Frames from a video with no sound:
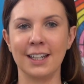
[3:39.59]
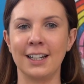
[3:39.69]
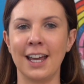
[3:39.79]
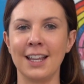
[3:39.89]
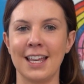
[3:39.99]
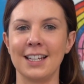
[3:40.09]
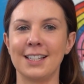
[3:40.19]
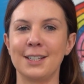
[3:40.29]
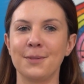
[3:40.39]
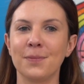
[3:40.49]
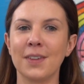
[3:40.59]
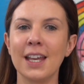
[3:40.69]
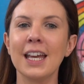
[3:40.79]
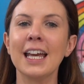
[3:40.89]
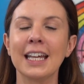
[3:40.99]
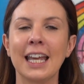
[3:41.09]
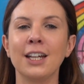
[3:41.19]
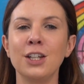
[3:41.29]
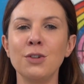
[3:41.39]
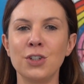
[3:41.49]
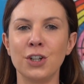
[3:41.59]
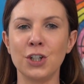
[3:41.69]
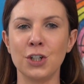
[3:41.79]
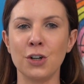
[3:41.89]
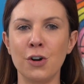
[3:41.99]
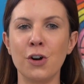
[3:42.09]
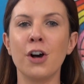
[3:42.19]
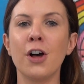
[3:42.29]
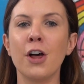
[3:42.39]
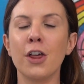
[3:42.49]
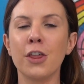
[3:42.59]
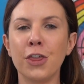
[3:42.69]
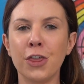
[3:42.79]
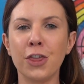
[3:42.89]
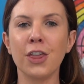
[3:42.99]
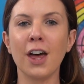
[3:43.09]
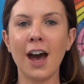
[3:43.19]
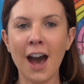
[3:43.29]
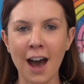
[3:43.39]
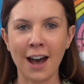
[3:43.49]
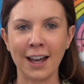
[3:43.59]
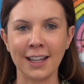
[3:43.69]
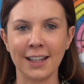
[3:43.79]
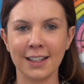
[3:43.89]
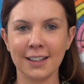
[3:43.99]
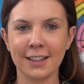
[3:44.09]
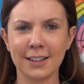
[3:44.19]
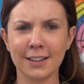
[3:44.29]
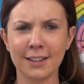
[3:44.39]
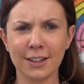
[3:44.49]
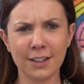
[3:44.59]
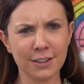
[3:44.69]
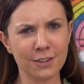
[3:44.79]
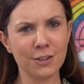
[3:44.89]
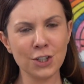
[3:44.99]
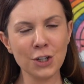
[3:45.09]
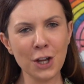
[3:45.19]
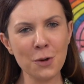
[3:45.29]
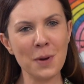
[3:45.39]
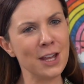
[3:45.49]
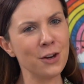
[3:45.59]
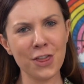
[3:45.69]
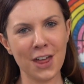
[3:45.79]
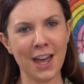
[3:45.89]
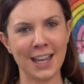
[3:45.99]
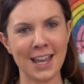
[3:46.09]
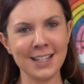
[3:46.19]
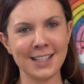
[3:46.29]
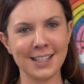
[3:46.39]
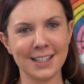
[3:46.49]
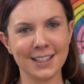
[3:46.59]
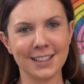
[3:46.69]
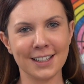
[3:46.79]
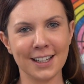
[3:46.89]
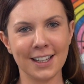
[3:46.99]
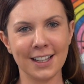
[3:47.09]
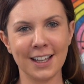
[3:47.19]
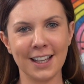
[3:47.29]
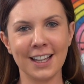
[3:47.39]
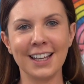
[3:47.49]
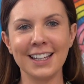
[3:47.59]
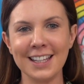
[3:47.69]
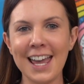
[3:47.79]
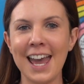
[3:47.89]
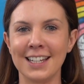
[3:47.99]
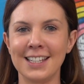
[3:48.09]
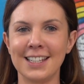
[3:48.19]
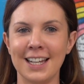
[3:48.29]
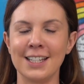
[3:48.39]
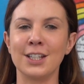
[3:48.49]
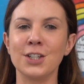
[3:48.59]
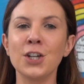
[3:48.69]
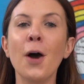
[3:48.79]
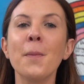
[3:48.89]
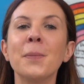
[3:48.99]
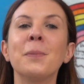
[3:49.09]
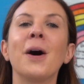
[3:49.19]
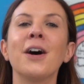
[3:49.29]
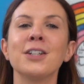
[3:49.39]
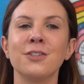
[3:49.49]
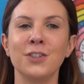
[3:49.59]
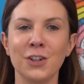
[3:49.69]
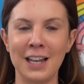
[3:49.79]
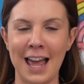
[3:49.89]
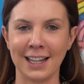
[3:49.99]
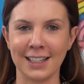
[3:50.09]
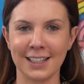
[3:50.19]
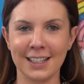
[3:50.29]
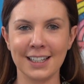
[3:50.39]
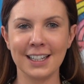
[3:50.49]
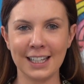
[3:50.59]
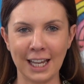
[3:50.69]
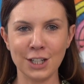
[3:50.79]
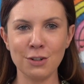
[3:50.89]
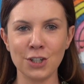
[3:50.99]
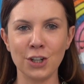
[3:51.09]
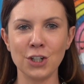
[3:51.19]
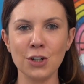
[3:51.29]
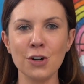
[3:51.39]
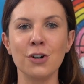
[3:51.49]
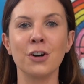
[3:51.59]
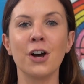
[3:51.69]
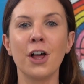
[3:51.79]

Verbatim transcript: Like this. Can you touch your thigh? Do you know where your thigh is? Yes, it's the top part of your leg. Can you touch your